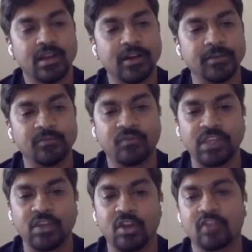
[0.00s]
Um,
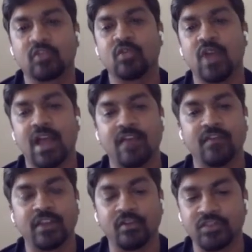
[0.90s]
we also
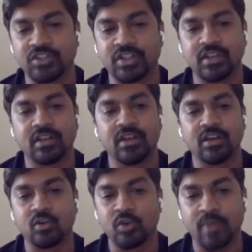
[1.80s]
have an official
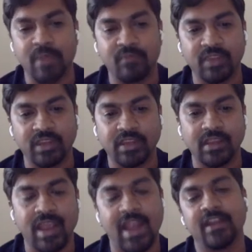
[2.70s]
uh, roadmap
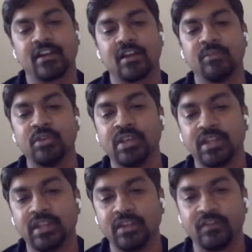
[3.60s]
wiki and a
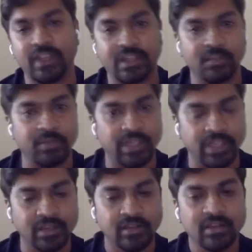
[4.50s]
community weekly
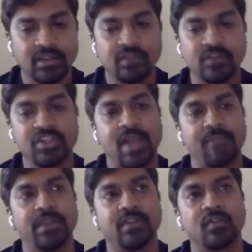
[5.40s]
meeting, which
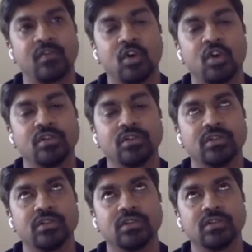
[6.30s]
happens for
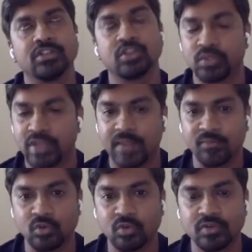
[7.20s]
two
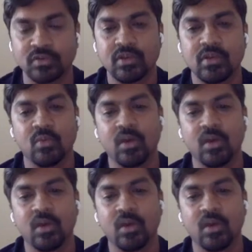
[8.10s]
time zones.